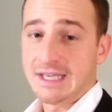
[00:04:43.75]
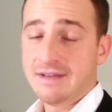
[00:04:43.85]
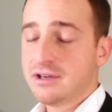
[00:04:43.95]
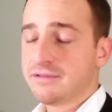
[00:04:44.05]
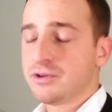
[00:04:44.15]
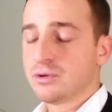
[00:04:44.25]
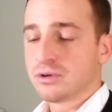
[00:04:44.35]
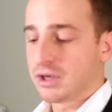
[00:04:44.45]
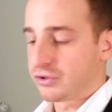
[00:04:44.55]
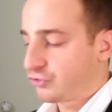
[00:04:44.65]
Even if
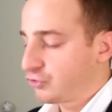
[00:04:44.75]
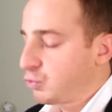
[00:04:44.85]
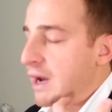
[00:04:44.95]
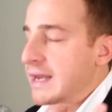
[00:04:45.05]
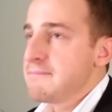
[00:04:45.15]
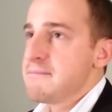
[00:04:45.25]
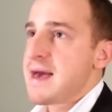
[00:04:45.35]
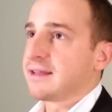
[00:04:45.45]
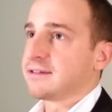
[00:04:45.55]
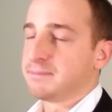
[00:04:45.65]
you're a sweaty
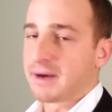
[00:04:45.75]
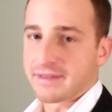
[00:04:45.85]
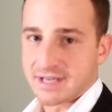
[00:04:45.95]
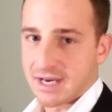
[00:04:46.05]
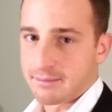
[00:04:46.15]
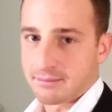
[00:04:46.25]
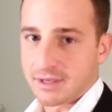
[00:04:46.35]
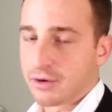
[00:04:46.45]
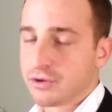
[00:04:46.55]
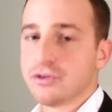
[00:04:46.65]
mess by the
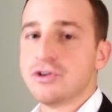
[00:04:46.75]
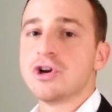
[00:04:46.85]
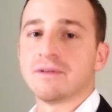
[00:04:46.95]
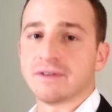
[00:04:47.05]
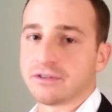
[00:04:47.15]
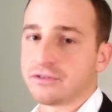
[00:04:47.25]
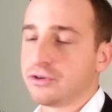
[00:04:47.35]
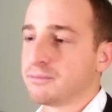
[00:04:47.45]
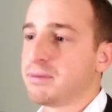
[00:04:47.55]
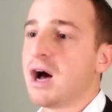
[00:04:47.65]
time, you're nervous,
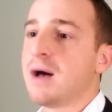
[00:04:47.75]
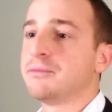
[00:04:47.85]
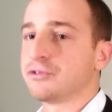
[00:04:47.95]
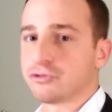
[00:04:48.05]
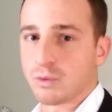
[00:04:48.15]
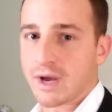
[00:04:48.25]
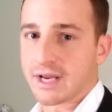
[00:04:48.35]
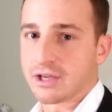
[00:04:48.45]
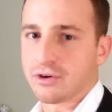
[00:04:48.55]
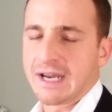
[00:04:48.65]
your palms are
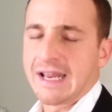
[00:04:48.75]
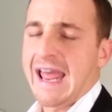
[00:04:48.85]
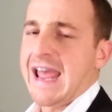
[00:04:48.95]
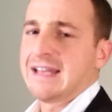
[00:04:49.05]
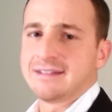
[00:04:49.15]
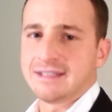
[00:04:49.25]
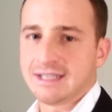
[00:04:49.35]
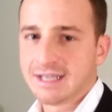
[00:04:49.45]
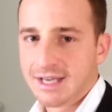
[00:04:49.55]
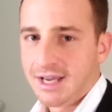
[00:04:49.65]
sweating, you're getting
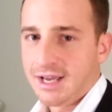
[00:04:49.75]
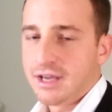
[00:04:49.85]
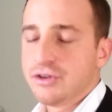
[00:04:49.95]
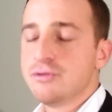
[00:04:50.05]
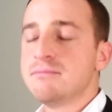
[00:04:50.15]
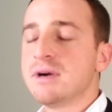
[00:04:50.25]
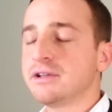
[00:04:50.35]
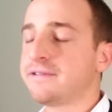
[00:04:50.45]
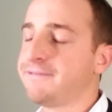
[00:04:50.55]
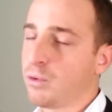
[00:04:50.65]
antsy, you
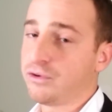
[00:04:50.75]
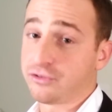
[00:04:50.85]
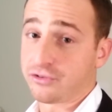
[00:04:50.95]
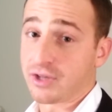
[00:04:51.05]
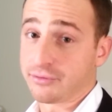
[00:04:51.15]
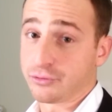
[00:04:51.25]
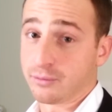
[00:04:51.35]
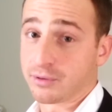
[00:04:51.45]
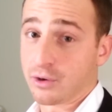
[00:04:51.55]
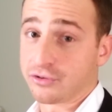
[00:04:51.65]
must force yourself
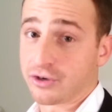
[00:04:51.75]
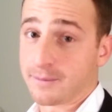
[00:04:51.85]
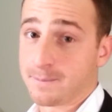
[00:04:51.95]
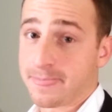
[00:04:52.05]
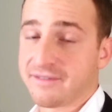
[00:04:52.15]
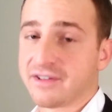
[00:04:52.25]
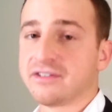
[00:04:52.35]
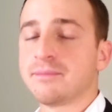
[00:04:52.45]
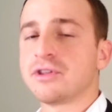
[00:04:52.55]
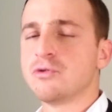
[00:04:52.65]
to approach her. If
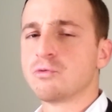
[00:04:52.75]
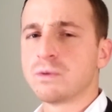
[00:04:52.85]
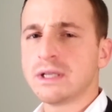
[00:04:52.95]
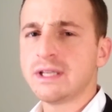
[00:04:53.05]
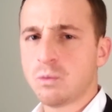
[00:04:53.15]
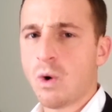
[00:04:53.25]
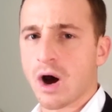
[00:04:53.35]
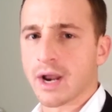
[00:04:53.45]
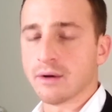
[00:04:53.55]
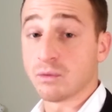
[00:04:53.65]
it's something you really
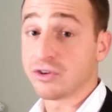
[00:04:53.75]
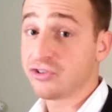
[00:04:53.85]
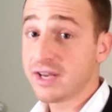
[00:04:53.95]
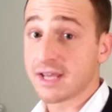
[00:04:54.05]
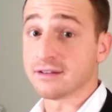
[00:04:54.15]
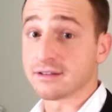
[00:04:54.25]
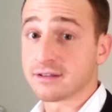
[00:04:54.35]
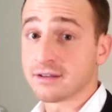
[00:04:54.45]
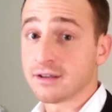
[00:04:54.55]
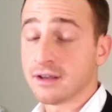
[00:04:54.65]
want, which it
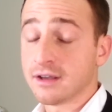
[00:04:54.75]
is,